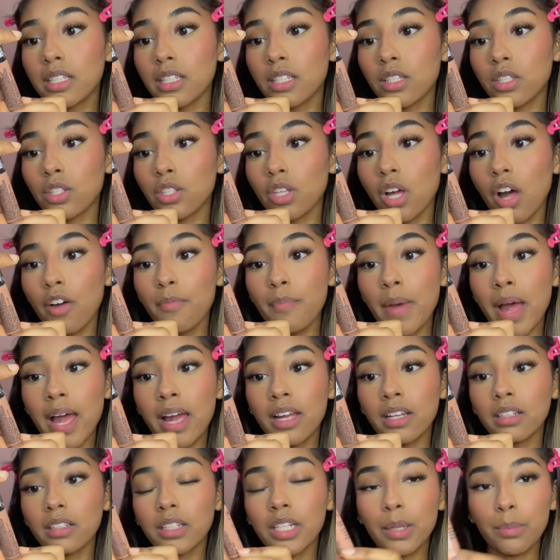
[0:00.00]
Soft
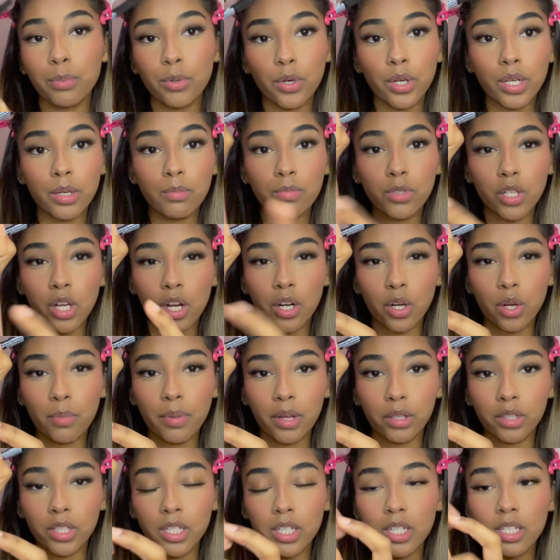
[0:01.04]
Matte Lip Creams. Y'all know
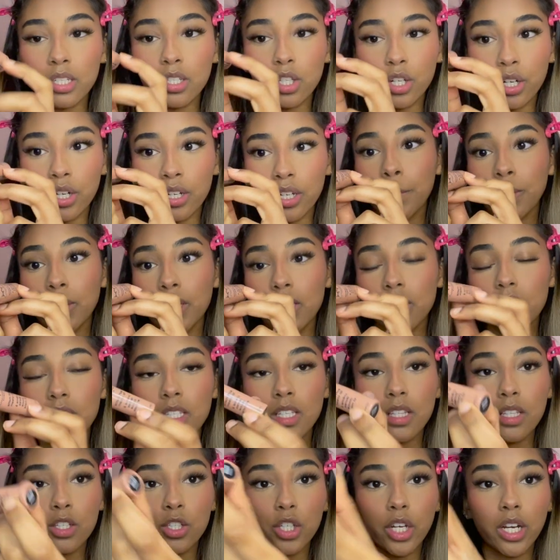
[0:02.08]
about these, they're good. This is
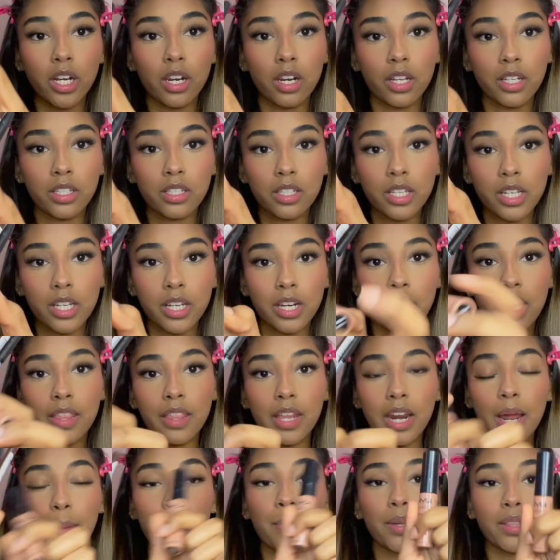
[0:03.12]
in the shade London. And
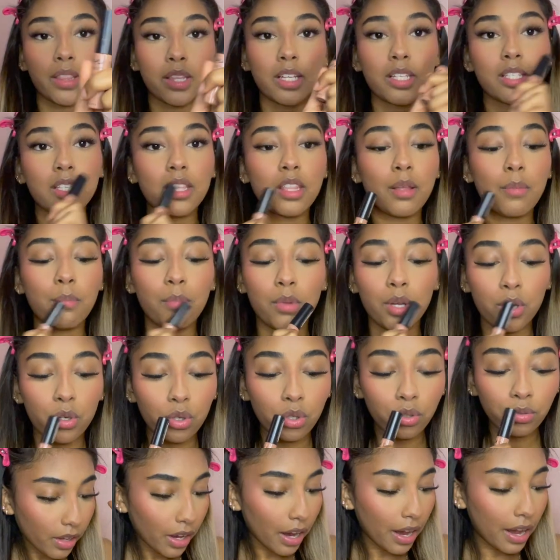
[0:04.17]
then I put this in the
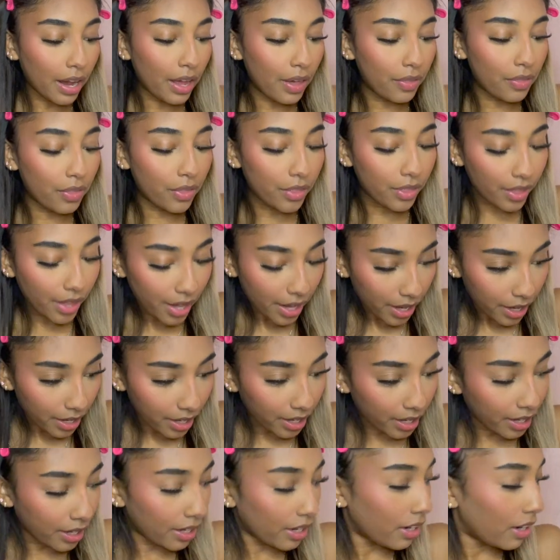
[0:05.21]
middle. And
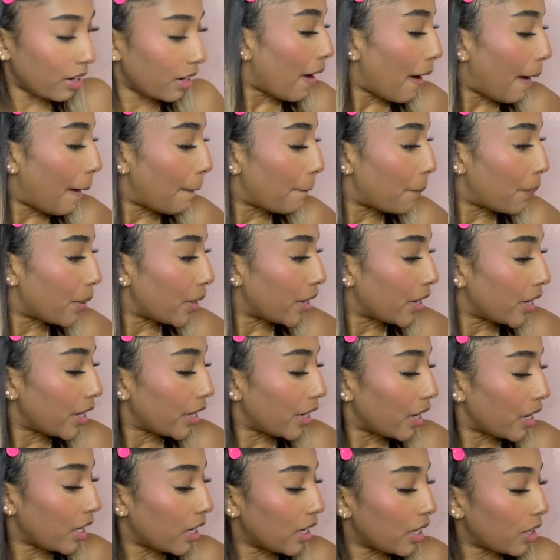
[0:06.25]
then I put
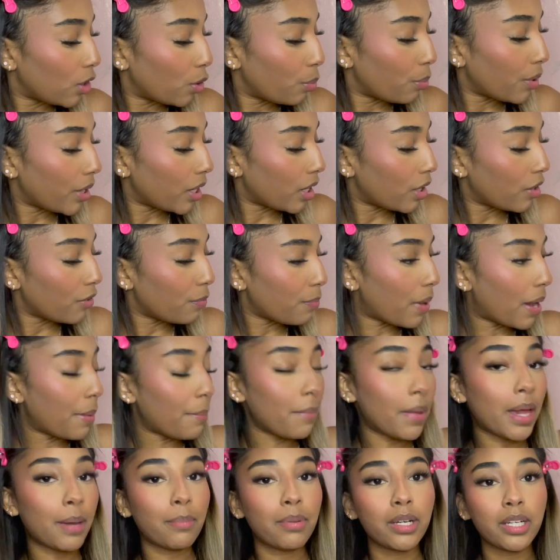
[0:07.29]
a little bit of my
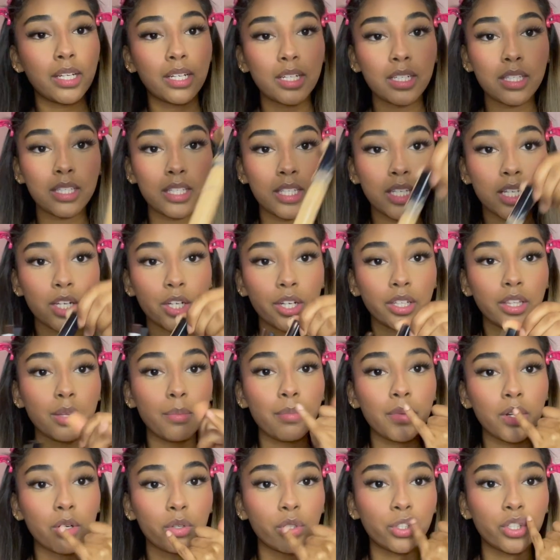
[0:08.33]
Maybelline concealer in the
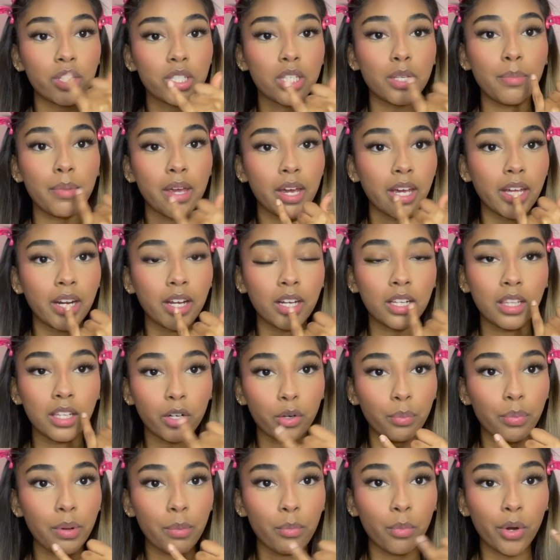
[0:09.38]
middle just to make it a
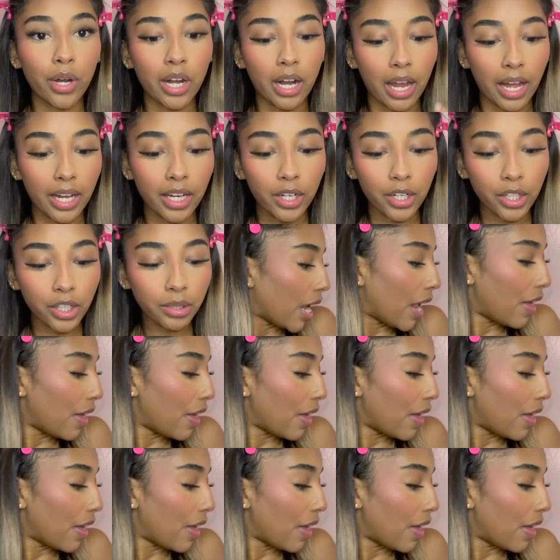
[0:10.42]
little bit more lighter.